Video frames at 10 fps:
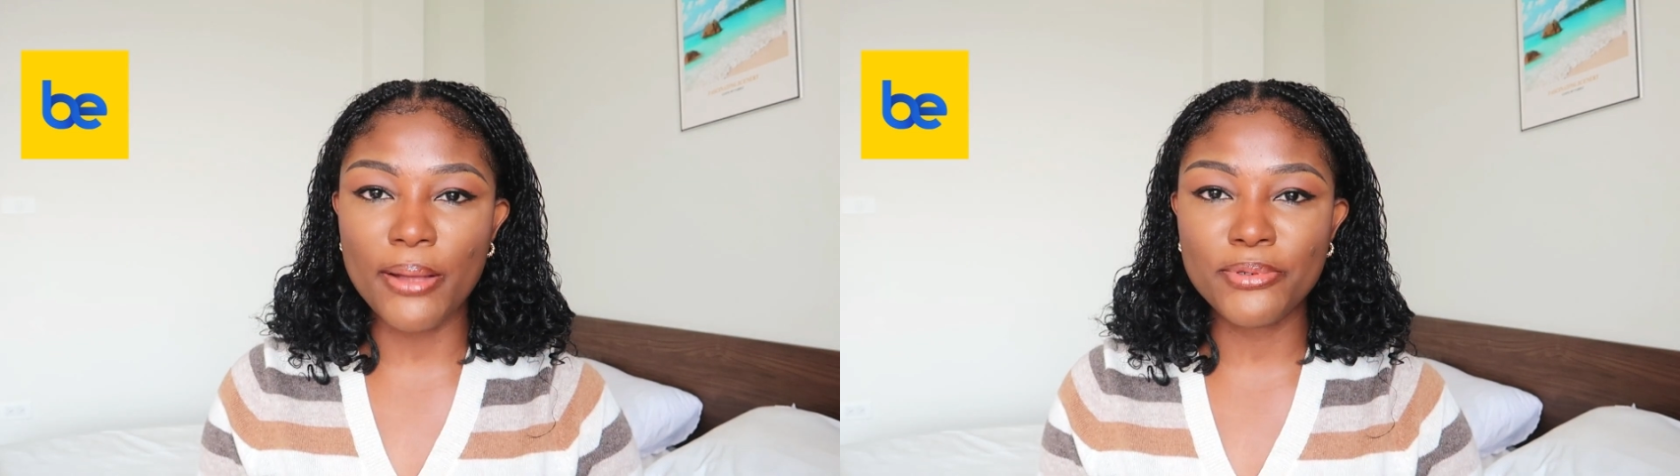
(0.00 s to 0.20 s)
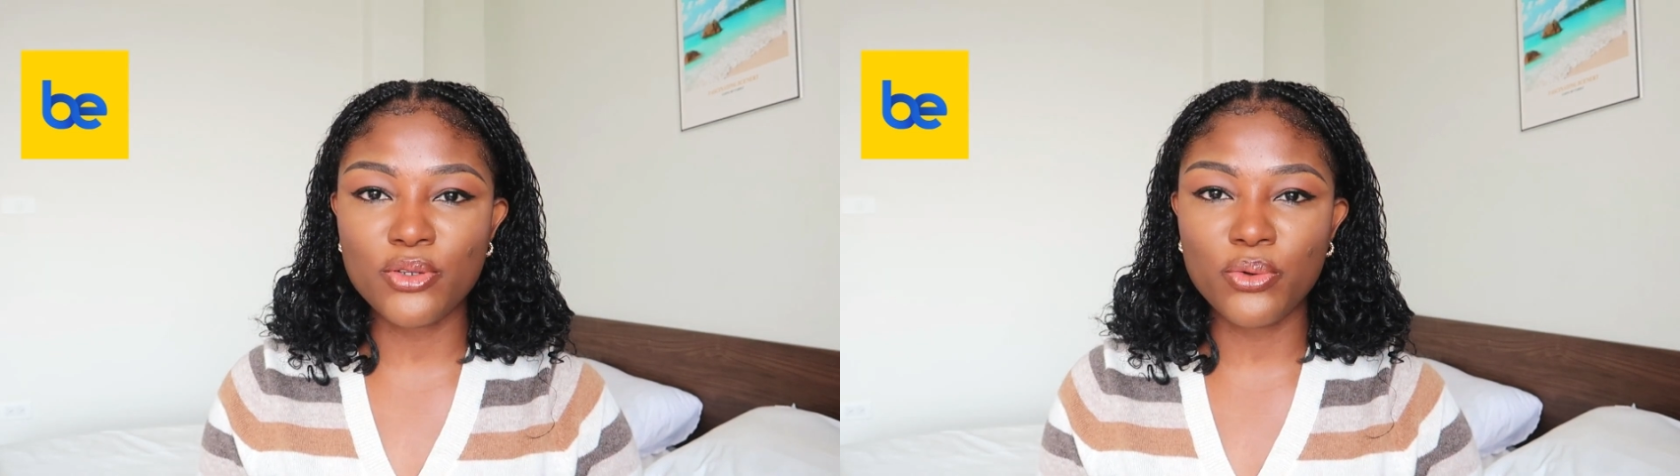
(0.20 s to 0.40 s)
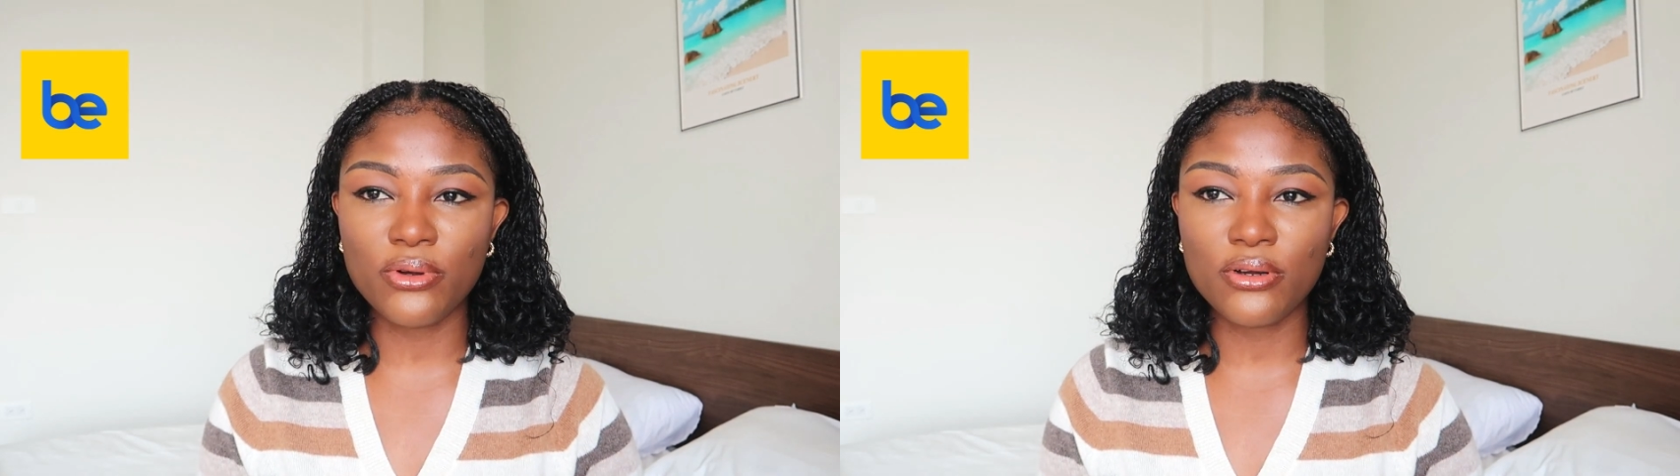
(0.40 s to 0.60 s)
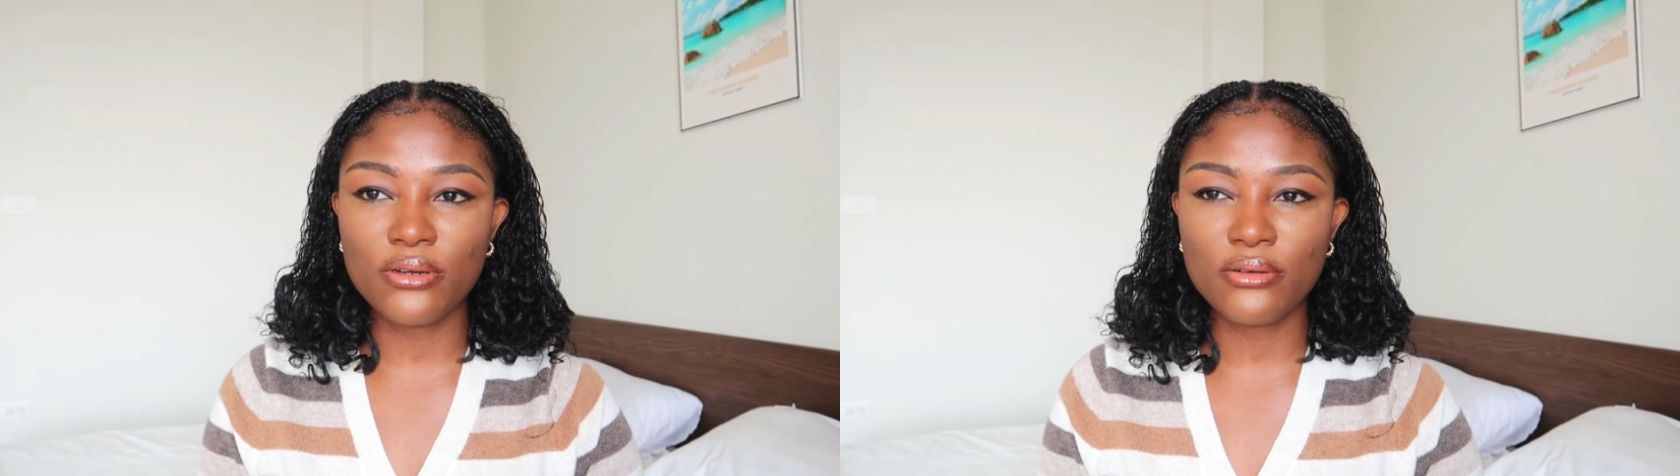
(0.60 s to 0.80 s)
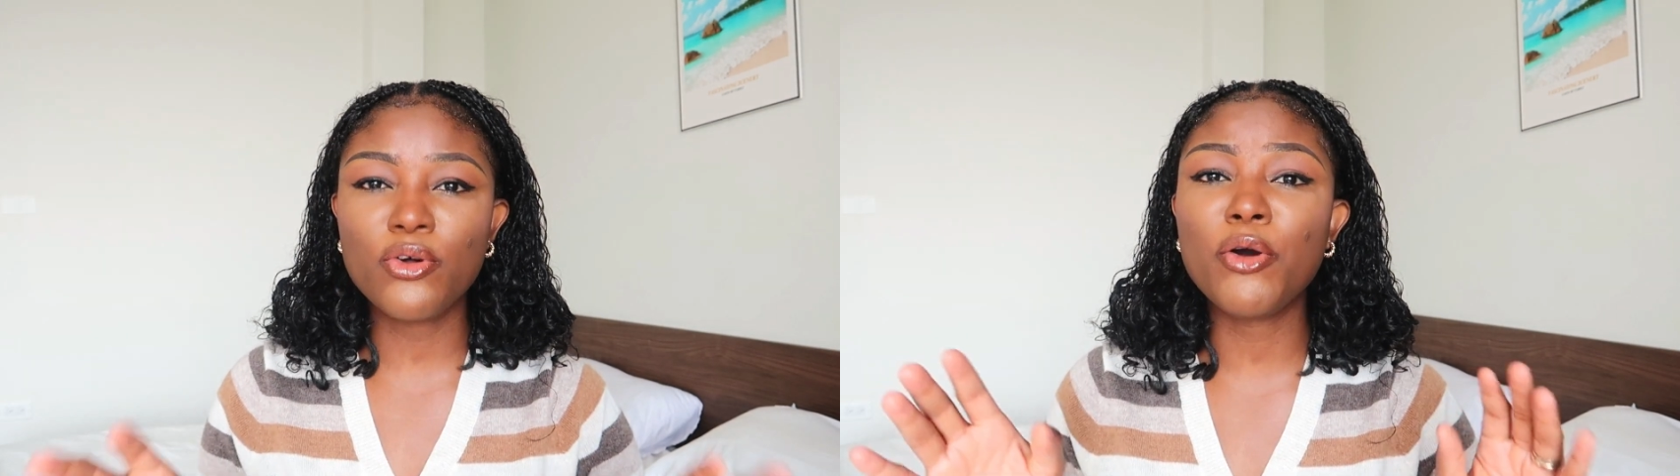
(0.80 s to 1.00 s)
App
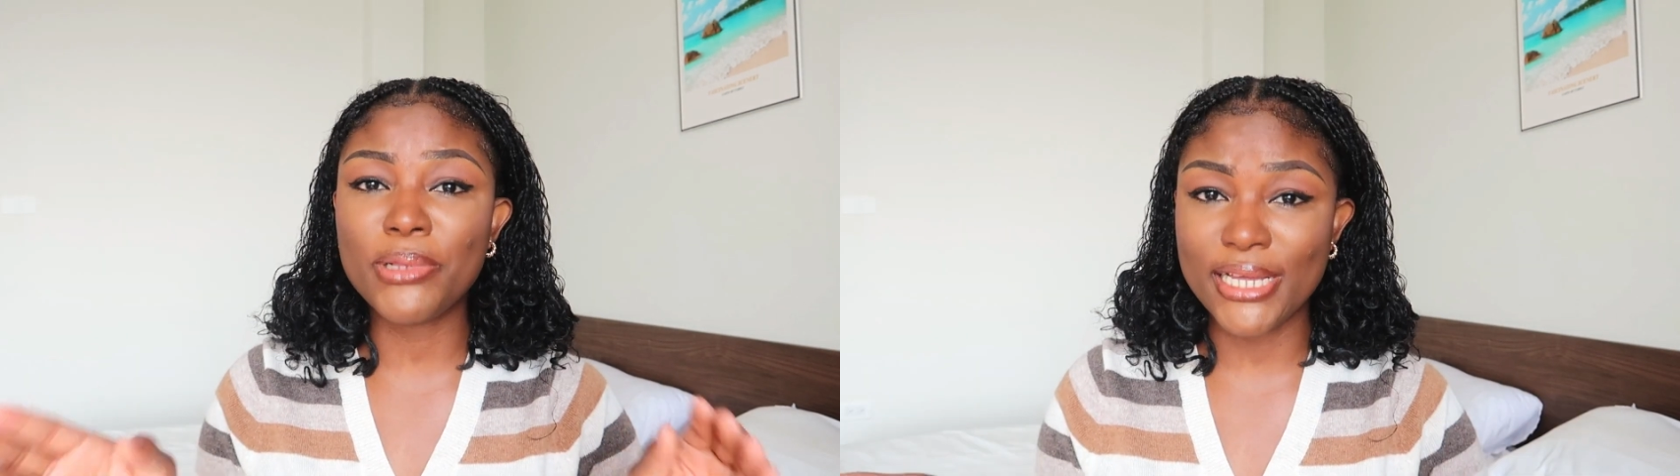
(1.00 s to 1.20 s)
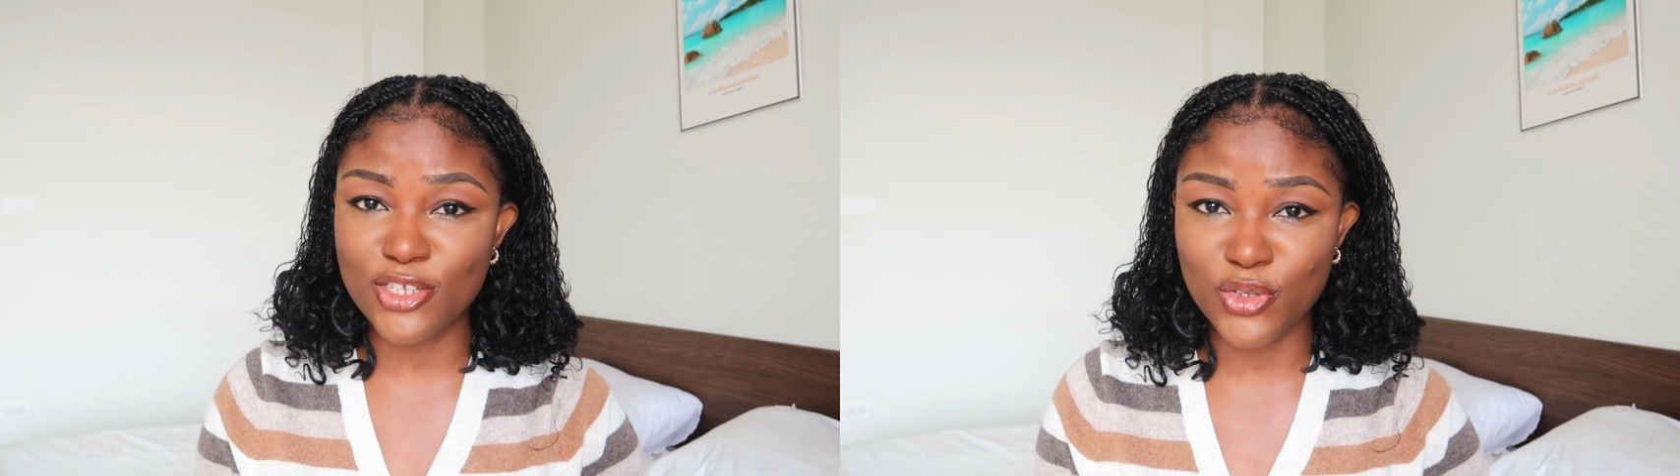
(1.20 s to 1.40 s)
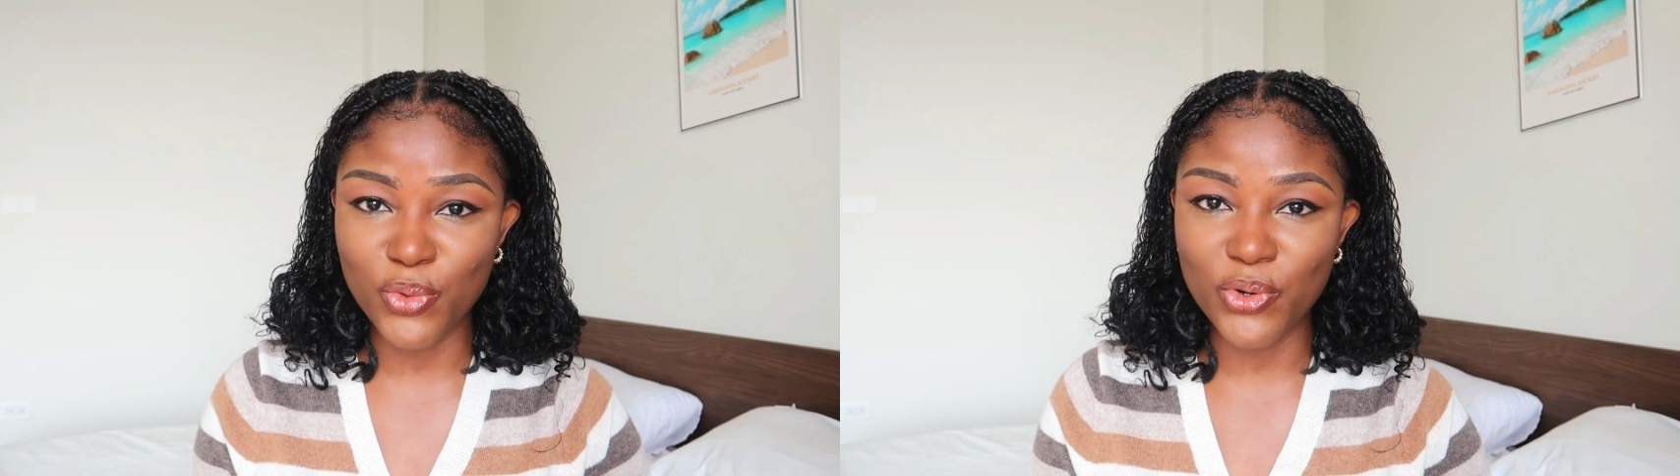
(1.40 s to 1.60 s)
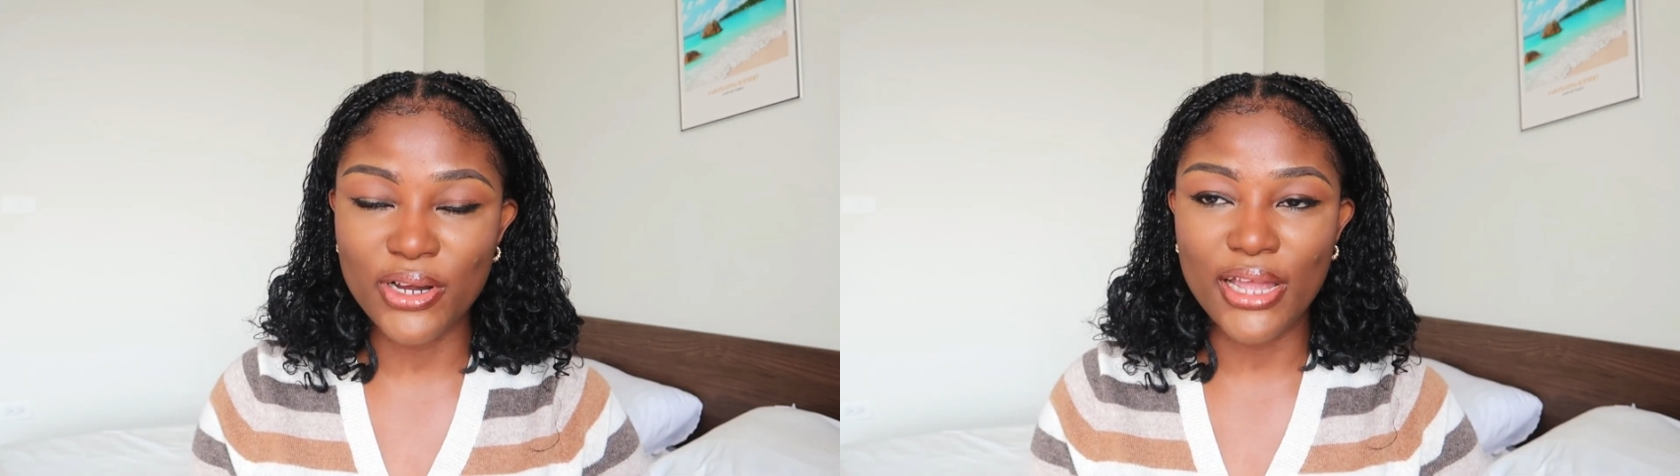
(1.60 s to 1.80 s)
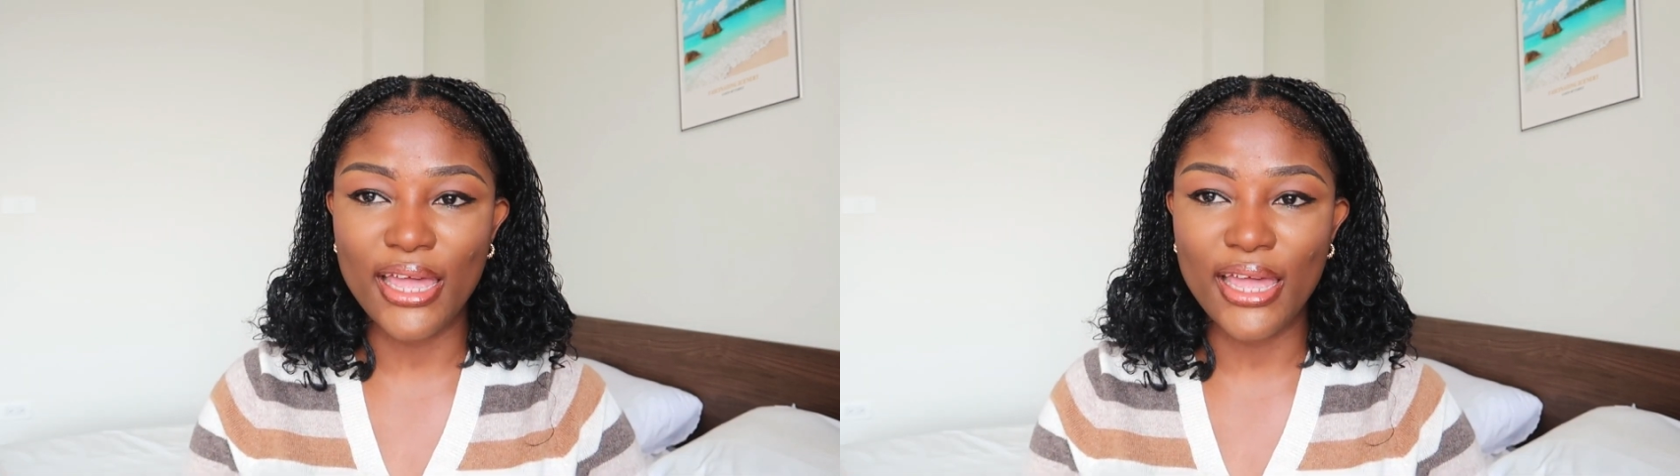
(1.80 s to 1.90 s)
Store, Google Play Store,